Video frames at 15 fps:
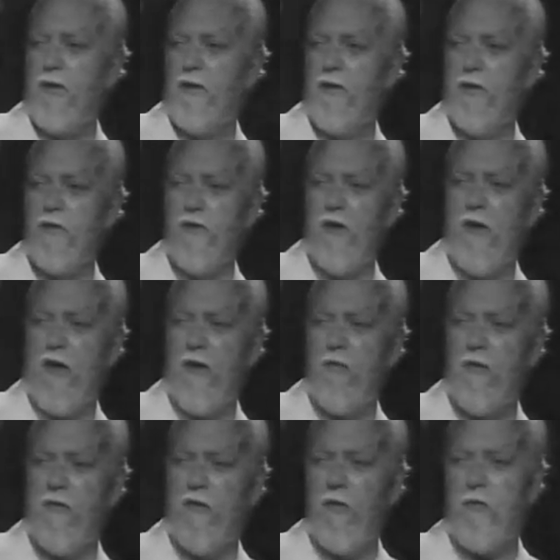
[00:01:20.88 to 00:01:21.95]
whose name,
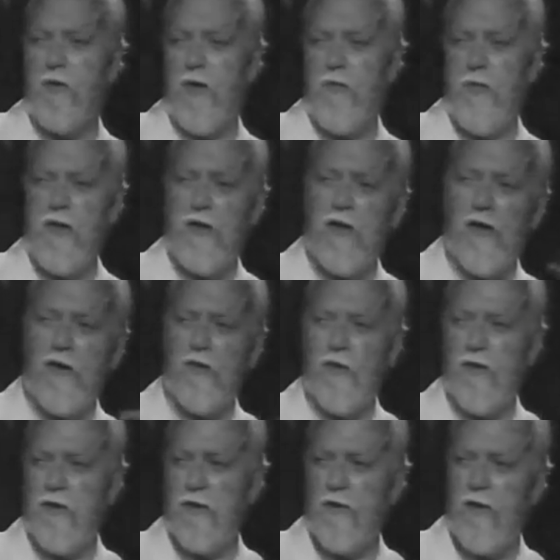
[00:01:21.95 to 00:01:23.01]
if you permutate
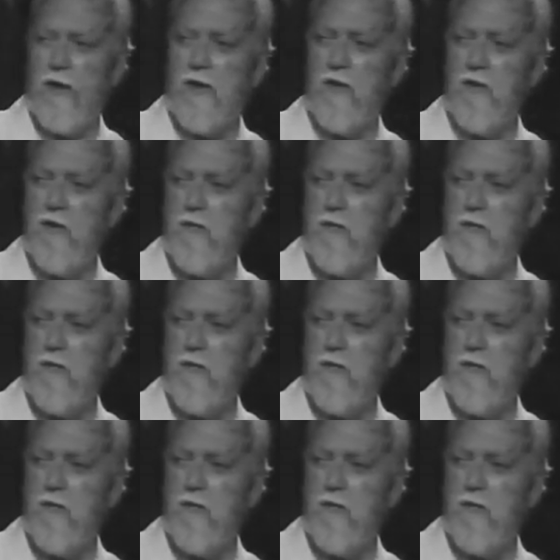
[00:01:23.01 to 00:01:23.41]
all the letters,